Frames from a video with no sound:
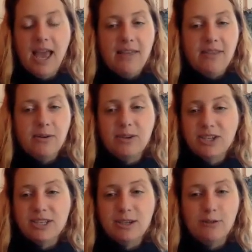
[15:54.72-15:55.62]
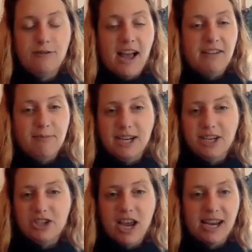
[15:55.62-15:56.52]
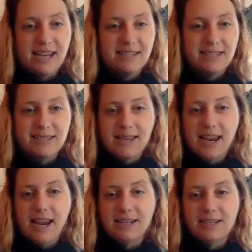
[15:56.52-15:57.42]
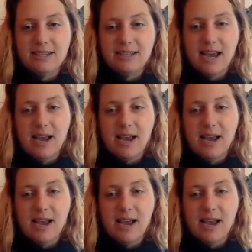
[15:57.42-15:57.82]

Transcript: and then we just do 5-minute check ins. And